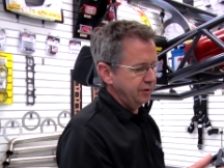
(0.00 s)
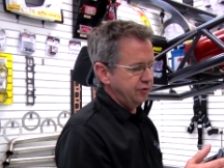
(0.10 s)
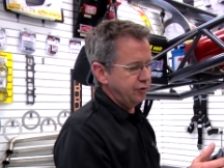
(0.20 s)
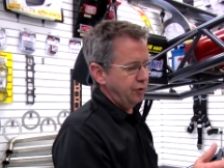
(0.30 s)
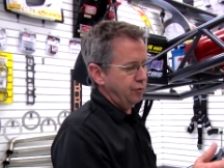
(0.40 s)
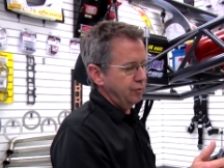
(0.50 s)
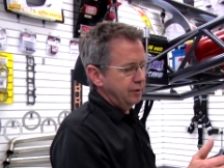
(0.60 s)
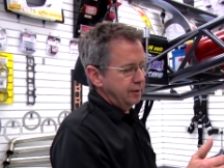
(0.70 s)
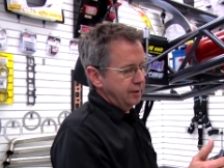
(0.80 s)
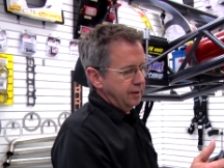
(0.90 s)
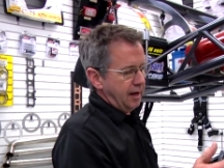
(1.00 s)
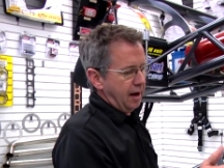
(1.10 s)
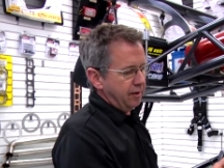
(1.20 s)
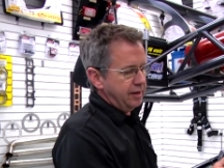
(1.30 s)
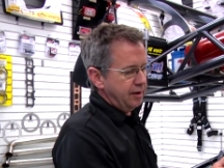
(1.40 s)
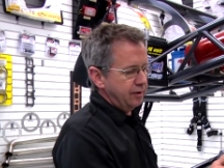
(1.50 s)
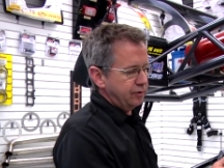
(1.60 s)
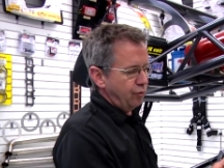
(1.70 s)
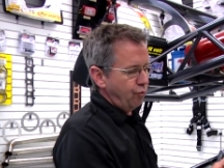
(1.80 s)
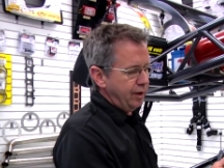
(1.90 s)
So out here at
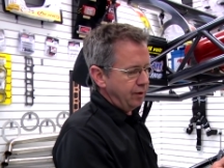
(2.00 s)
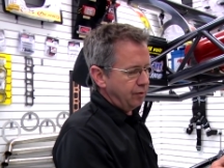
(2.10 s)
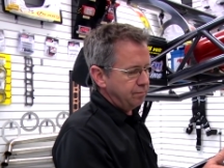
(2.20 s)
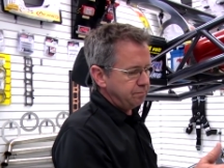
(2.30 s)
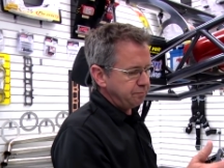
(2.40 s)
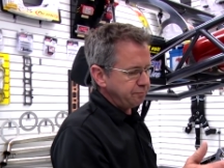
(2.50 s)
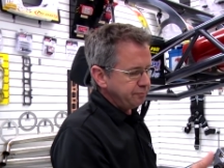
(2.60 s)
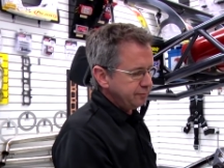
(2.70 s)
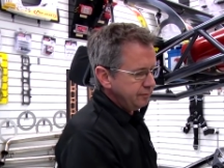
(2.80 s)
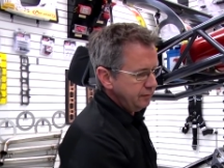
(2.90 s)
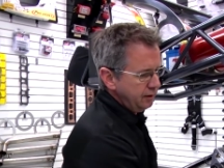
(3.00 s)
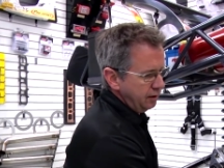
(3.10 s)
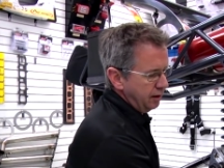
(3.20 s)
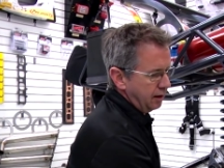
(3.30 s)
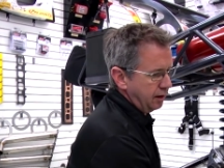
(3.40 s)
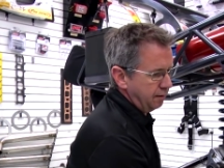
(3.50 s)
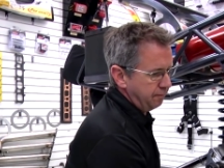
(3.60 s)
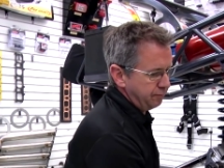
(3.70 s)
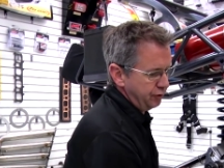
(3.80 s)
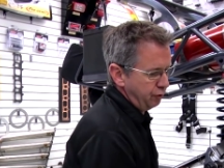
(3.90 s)
the wheel,
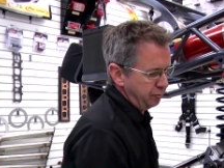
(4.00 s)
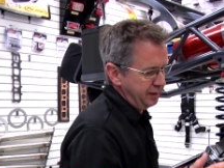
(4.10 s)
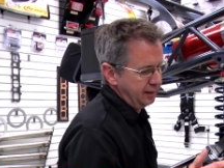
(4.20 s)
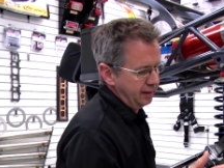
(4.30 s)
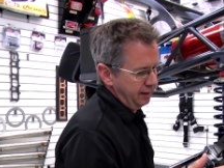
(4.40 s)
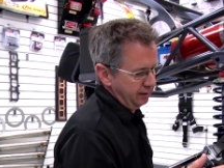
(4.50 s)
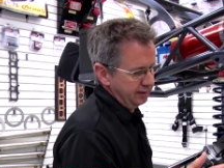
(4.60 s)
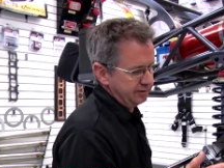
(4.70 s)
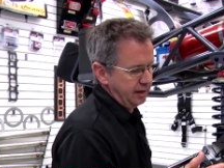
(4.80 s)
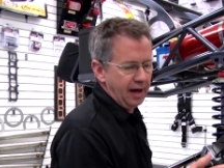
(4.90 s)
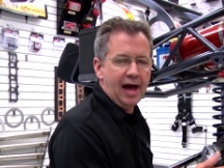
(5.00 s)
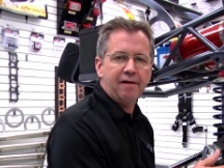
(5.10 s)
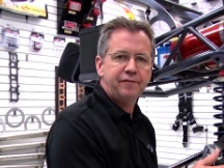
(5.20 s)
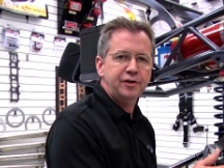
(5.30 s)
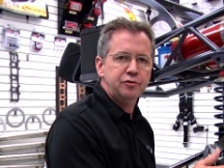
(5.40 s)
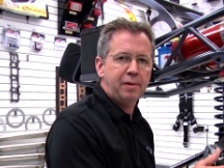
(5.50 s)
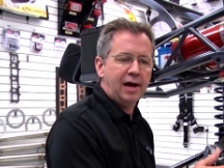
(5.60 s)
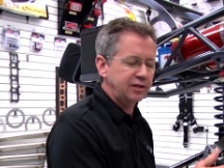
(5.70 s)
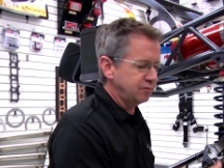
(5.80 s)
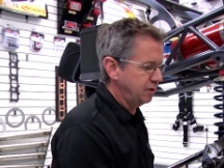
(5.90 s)
um, you would be, at, let's say, a half inch
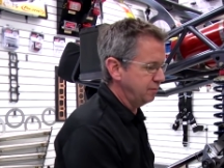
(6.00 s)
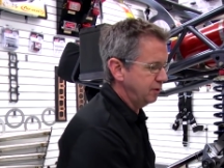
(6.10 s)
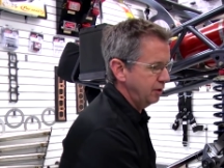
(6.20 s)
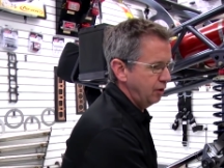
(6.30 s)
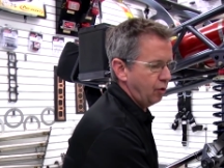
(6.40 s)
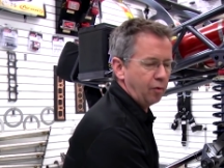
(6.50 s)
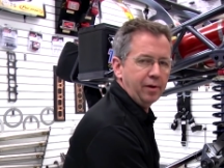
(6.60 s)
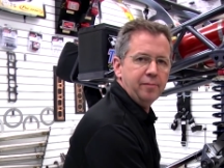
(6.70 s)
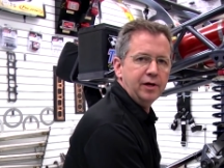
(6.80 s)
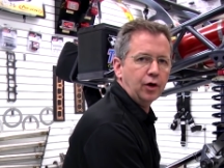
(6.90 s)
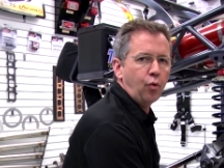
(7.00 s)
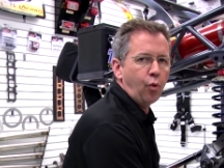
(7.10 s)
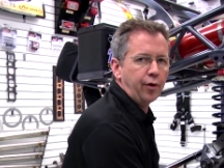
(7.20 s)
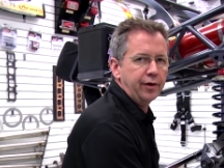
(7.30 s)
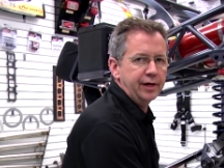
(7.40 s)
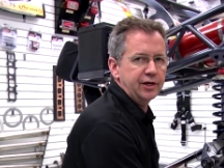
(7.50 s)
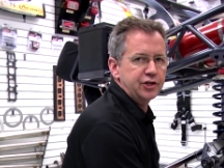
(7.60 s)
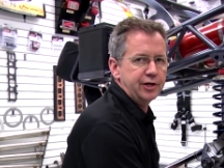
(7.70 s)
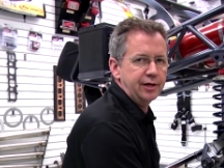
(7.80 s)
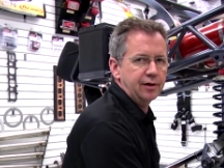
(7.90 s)
maximum or maybe a quarter
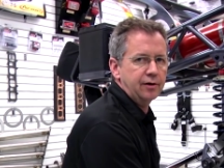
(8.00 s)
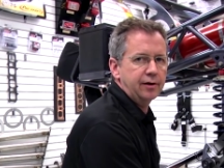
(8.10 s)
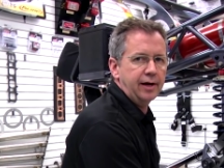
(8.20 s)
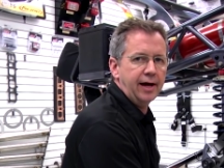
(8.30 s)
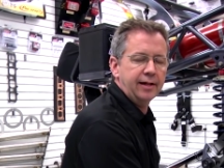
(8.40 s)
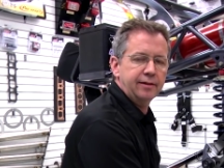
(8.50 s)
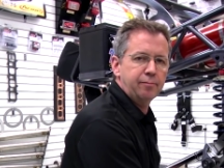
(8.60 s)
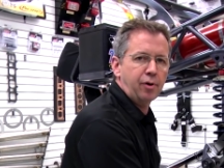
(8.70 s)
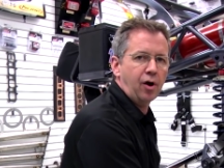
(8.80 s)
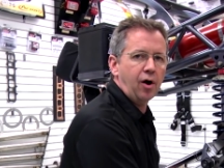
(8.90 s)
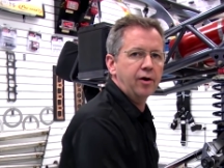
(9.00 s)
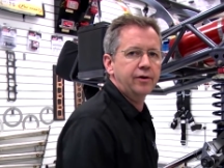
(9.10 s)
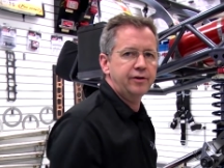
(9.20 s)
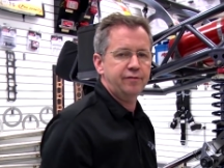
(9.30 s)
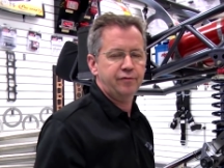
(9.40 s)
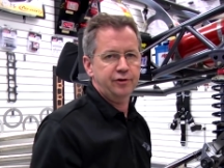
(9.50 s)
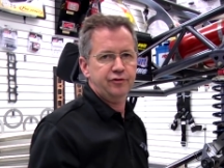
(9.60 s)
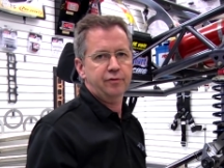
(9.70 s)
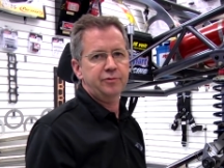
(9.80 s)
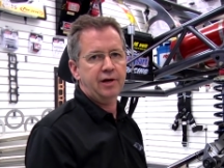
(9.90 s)
inch here at the bar difference
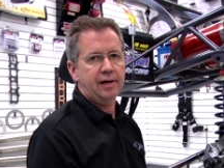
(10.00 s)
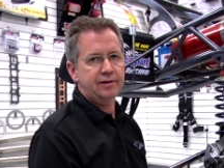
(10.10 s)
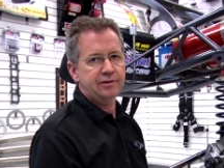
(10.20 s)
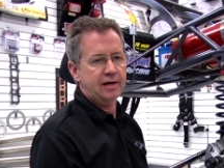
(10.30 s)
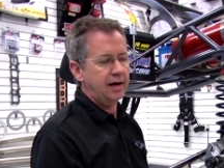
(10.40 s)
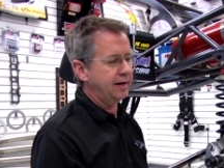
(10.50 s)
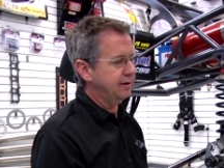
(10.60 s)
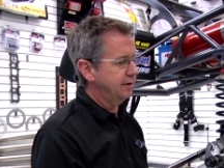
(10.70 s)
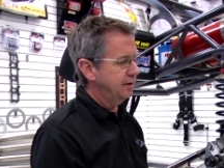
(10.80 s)
from side to side.